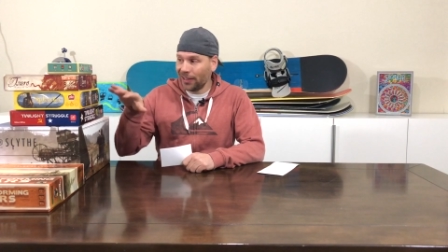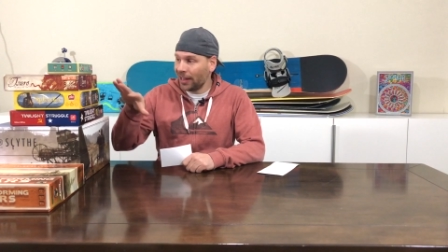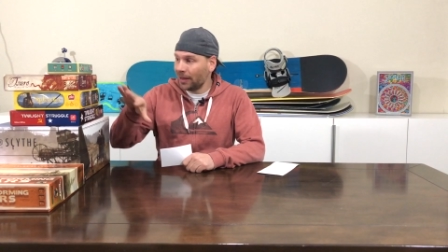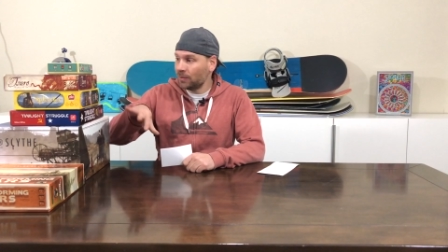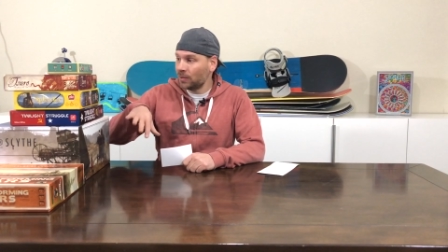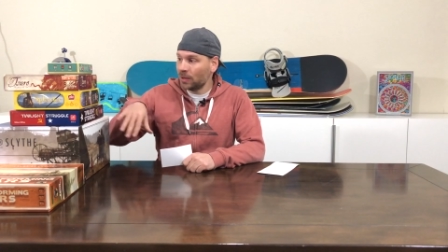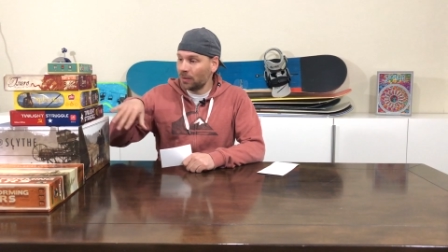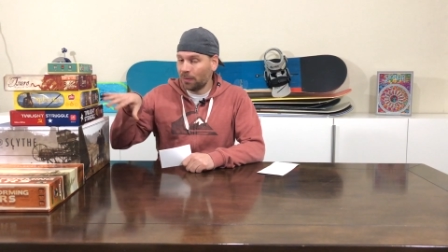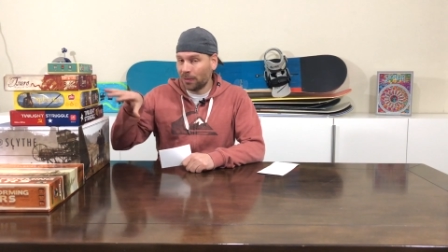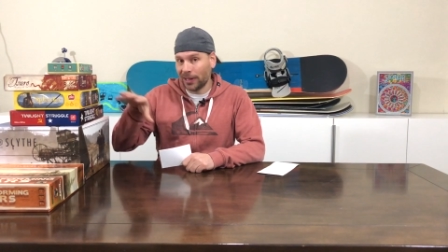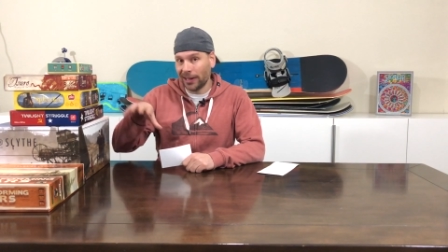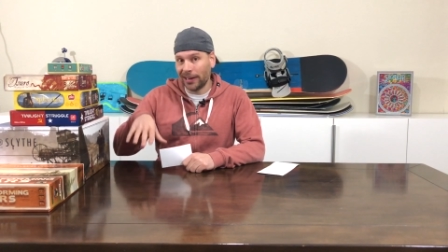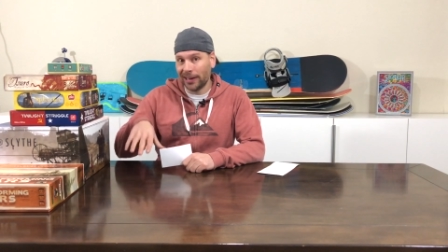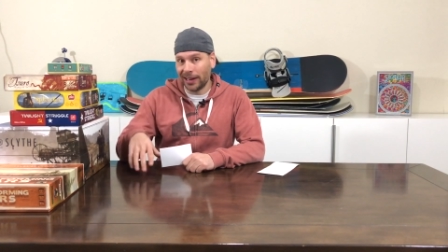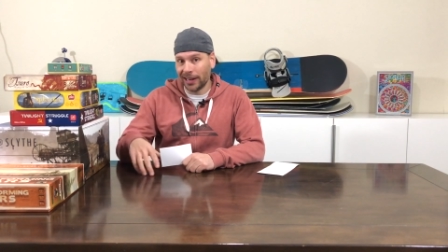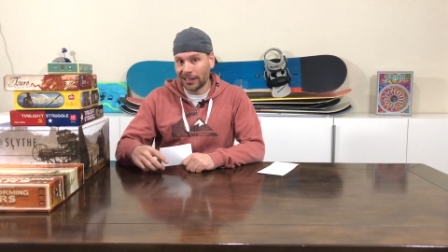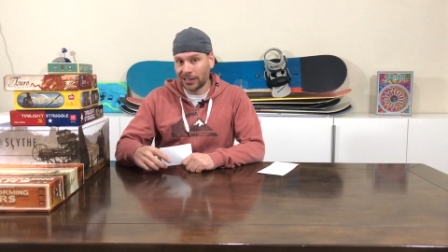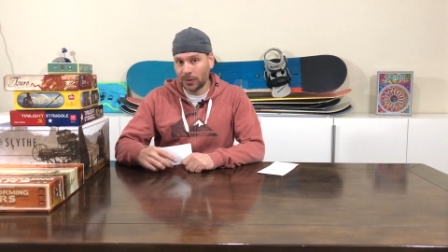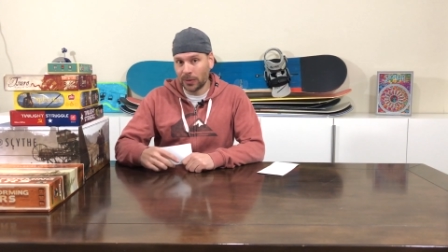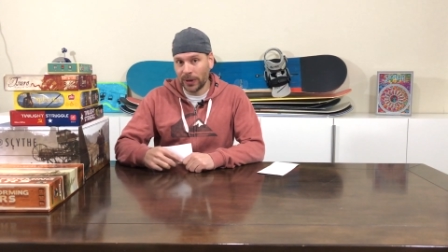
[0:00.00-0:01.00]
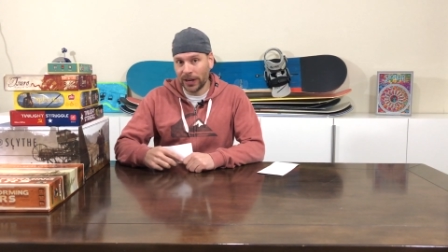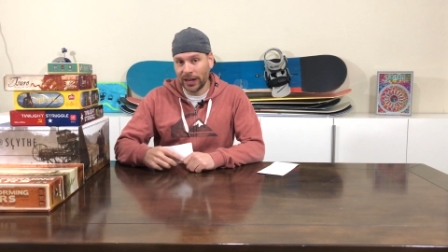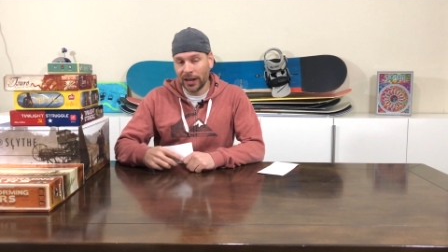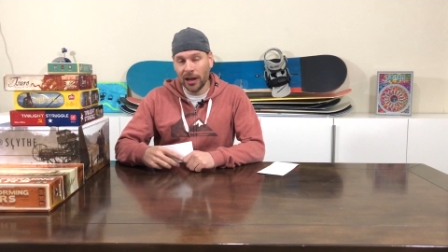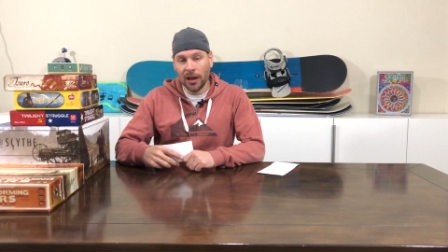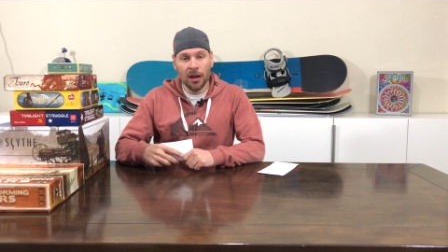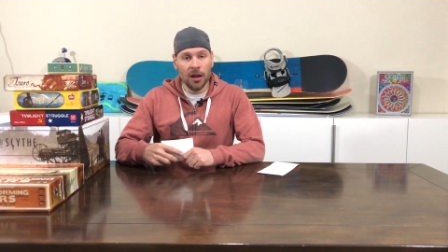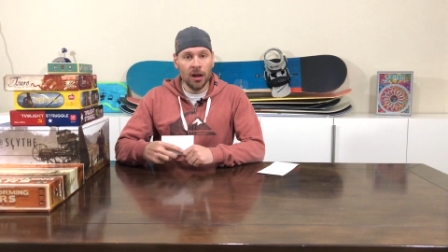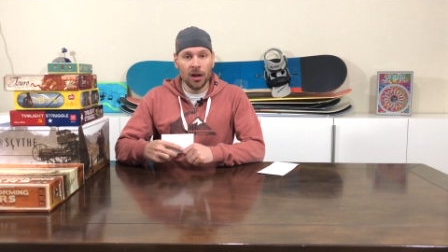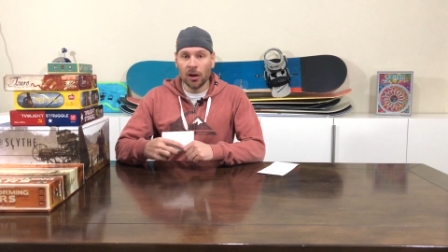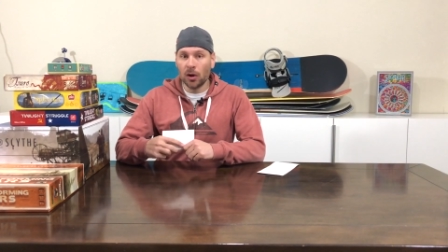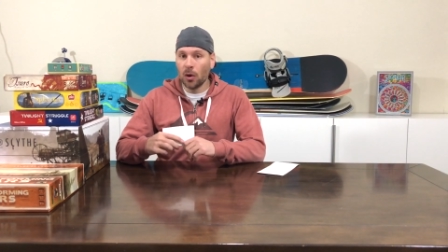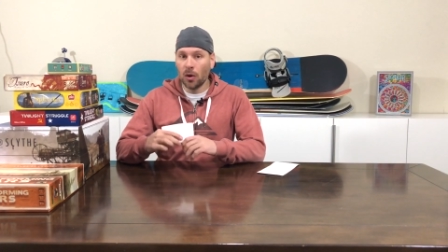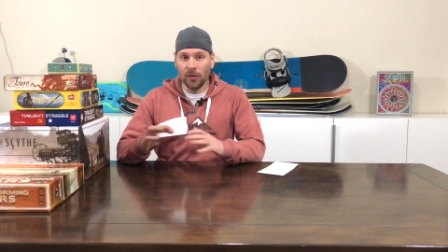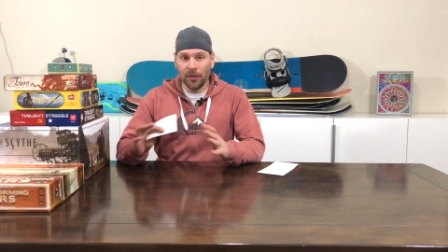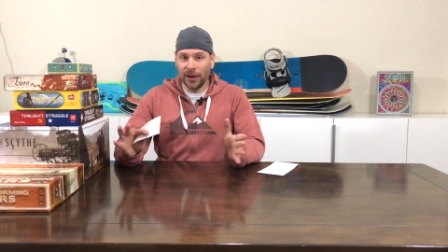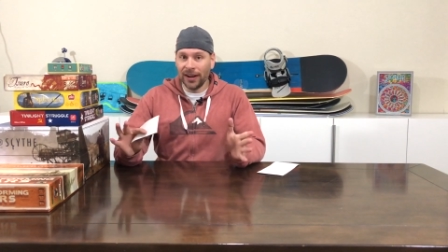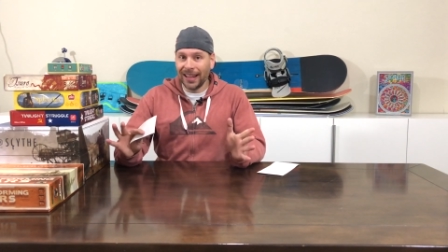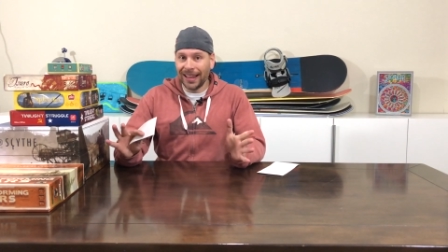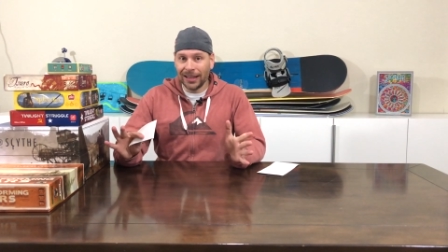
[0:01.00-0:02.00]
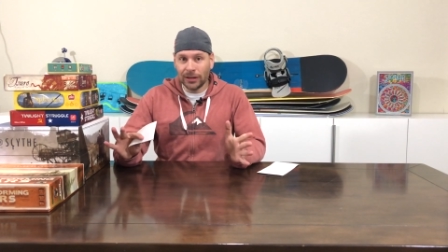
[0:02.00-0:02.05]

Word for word: the games we played last week, go over any